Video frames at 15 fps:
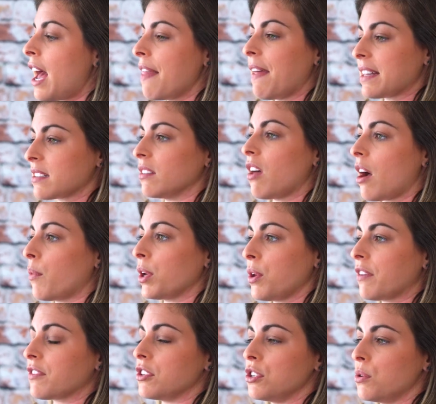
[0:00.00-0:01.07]
And that's a lot what you
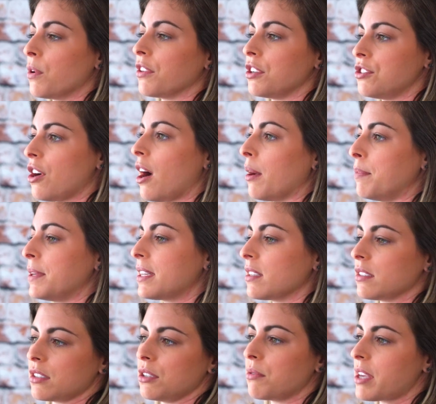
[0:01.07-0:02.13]
have to do on the job
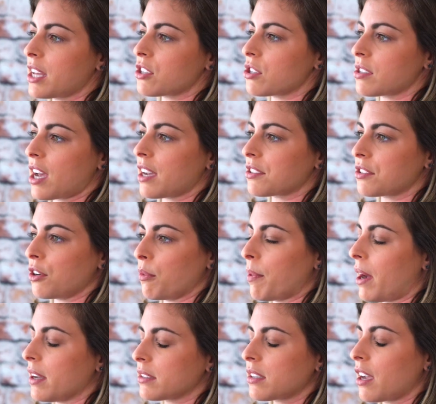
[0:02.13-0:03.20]
because you can't just ask your
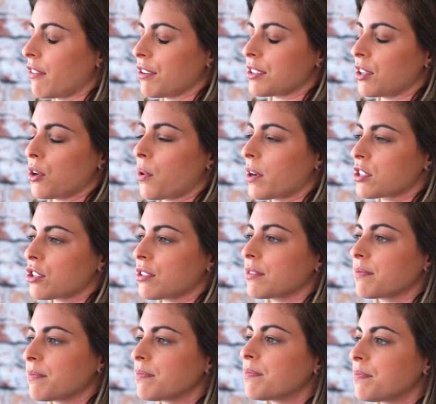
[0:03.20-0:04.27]
boss every single
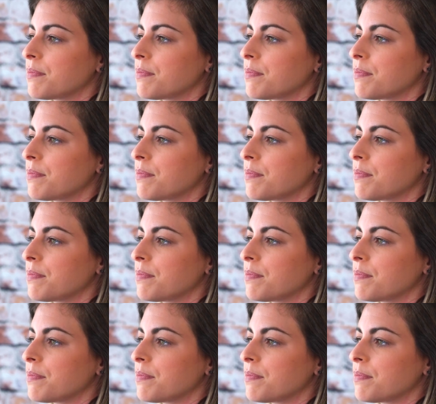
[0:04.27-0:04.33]
question.